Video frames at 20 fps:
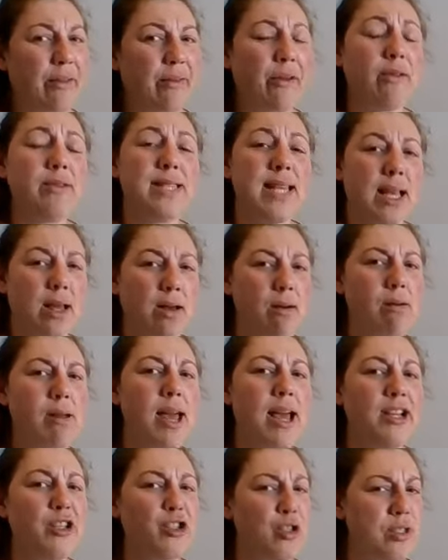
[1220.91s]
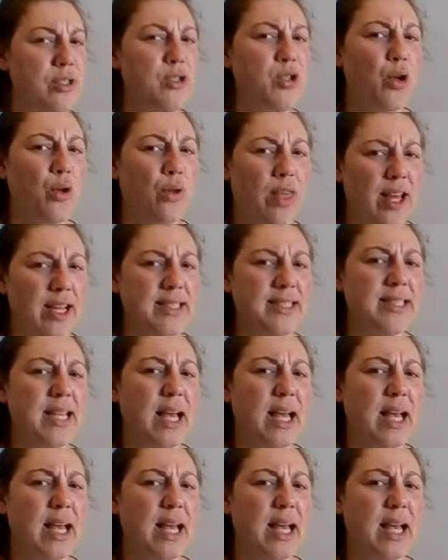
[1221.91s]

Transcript: I was like, okay, just do this.